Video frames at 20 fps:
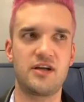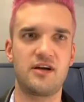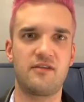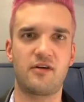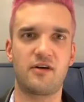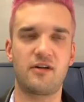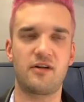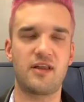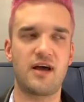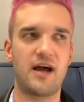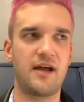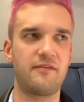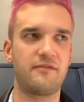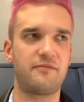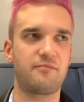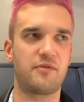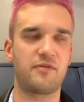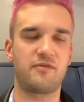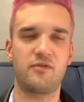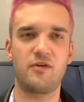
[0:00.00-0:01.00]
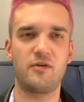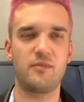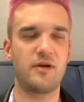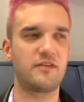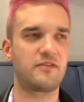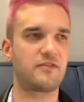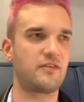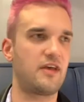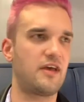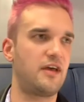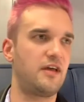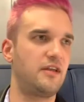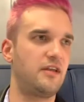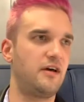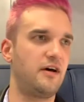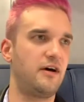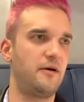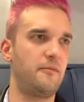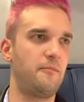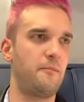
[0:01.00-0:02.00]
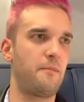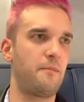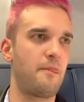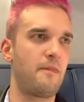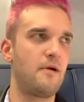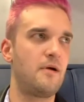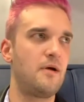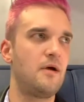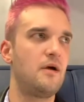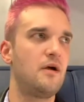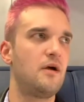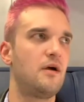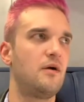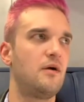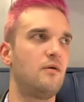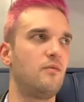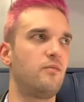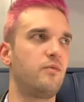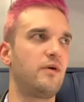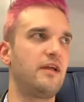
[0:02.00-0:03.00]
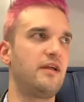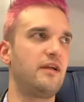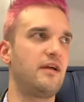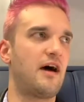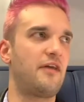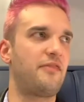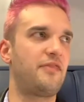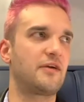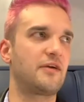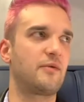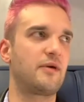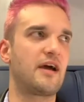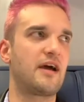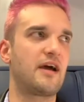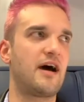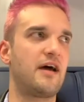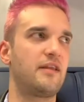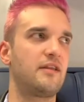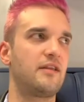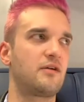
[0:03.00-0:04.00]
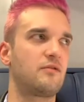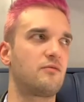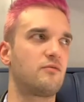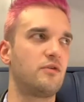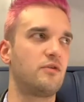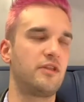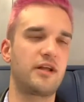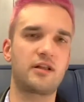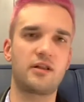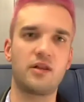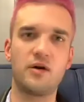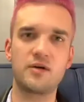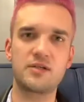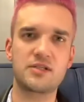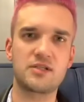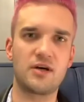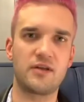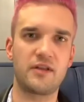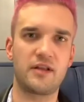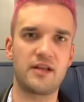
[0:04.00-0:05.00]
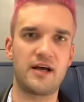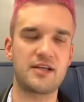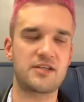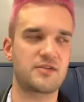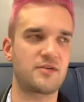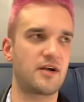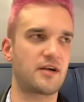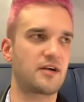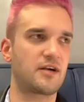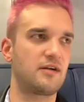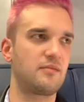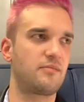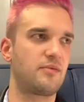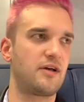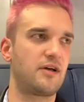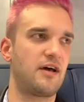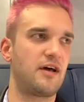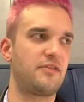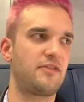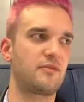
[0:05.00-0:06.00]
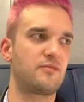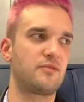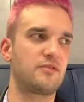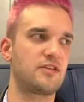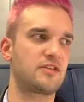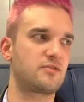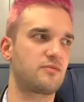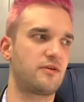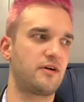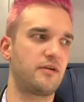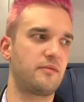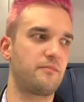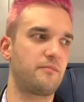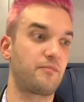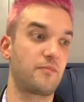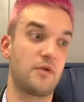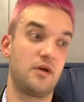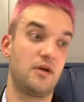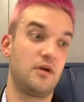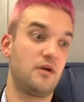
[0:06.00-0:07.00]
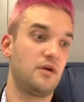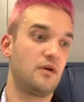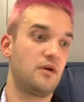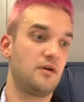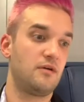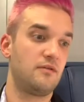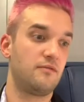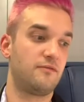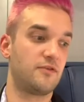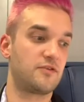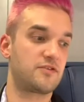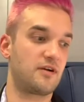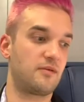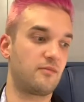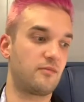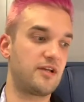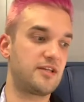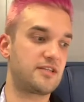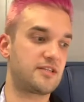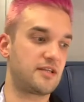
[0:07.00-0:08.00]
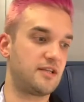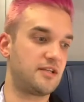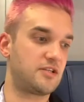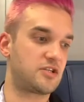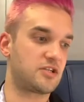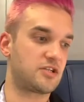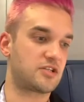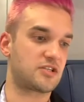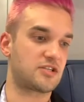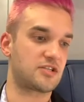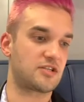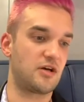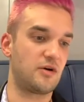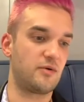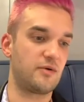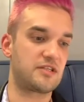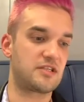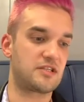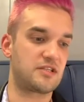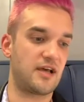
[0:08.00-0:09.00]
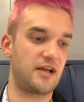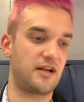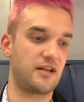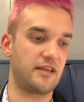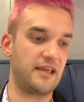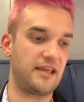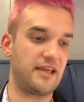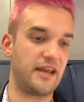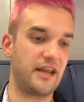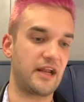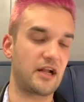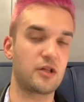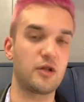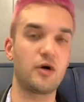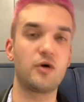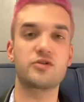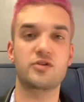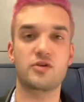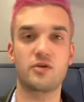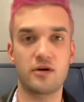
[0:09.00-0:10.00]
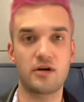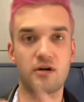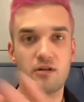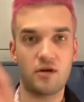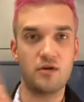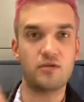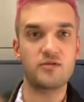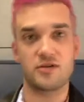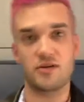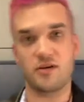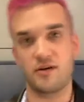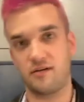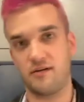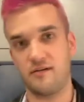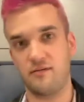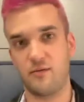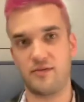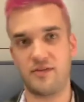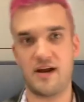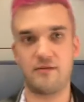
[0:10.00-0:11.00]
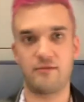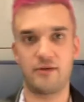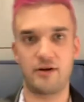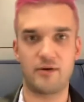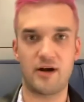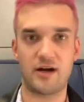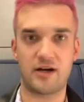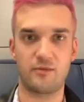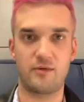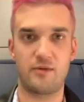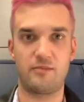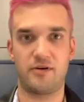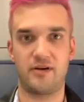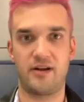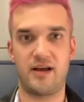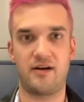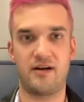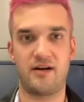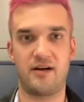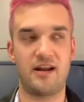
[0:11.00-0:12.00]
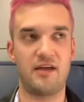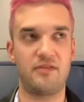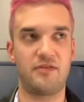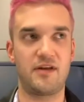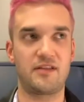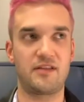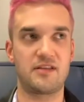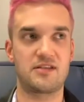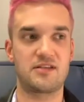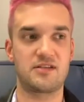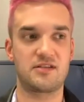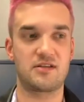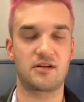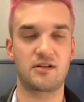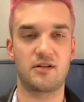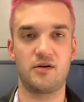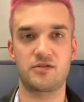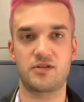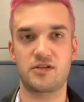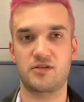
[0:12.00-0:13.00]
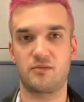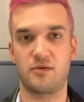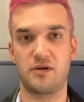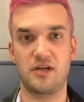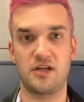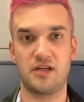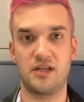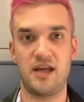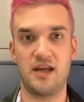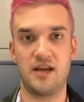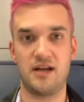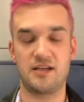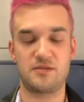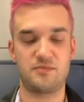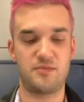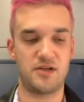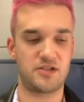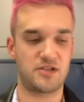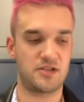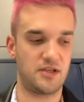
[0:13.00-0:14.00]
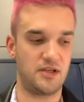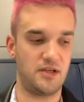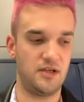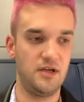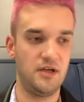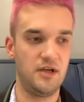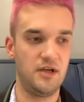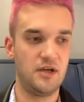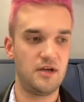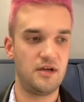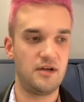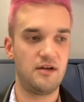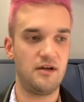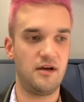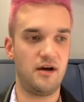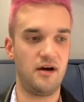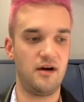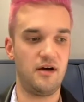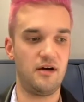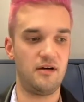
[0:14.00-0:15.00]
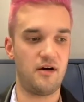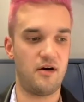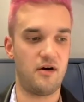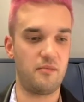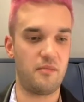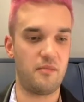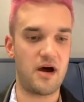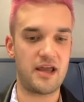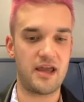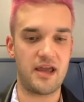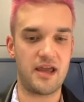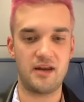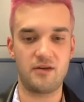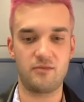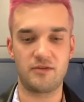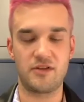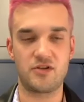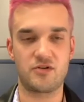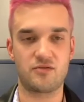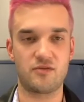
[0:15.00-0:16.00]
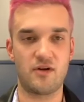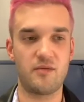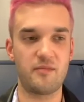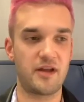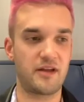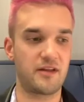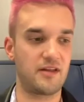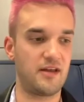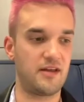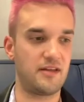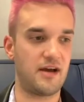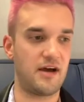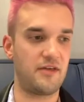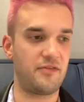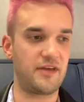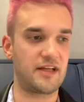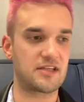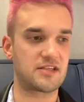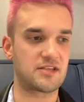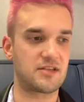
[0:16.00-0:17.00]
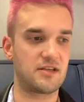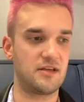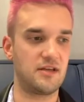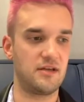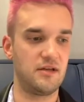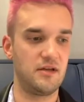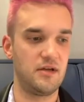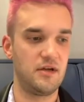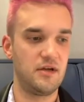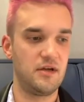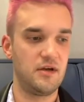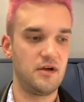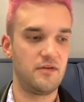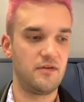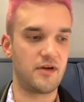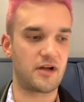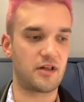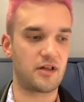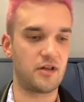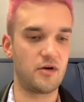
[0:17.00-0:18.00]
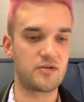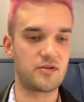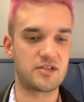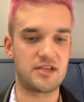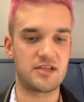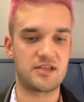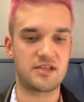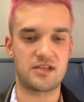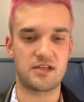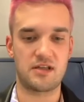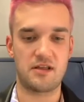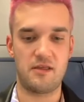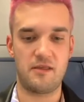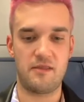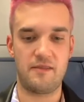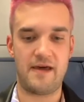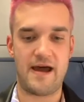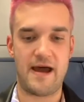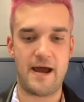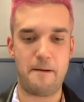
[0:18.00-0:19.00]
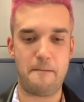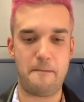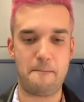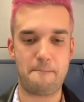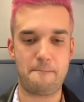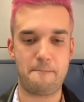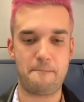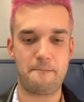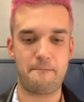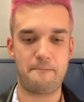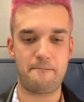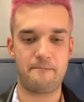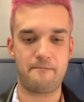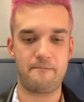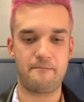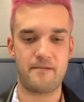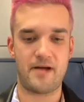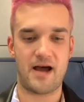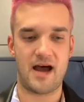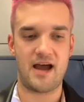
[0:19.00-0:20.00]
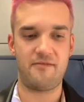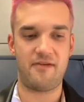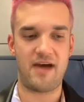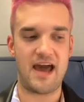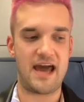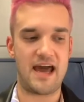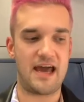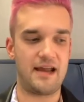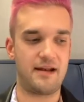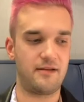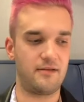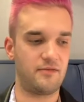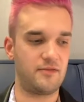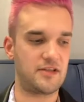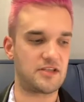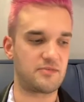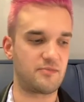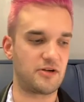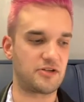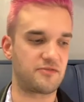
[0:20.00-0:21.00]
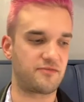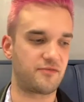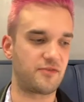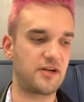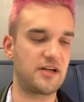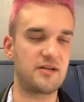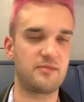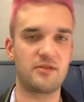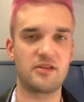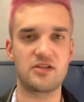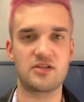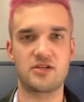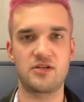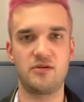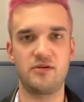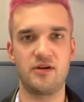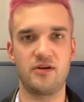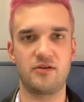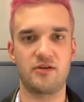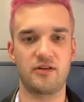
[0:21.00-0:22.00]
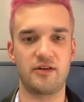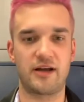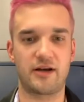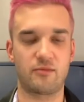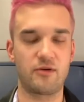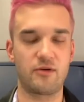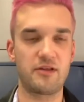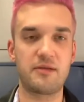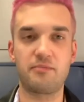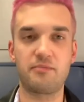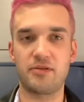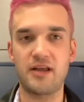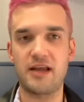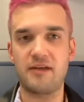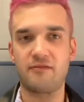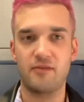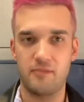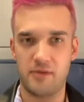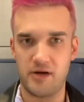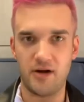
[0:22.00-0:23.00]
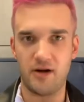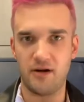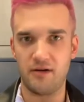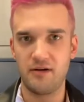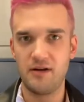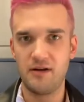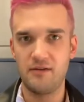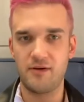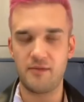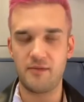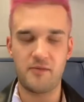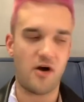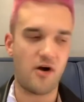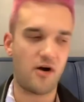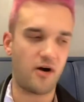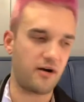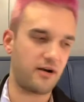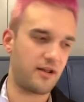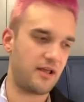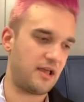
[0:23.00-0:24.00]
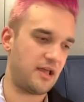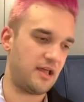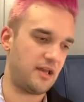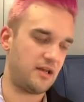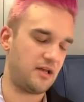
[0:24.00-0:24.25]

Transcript: our live performance? And I think we got really close on the last record, but I think with this one, for some reason, it's just slow and steadily getting closer and closer with every record we put out. And I think this is the closest one to date, especially on my end with the drumming. I think it's the closest that I've had this much freedom in the studio to like really play from here, from the heart, and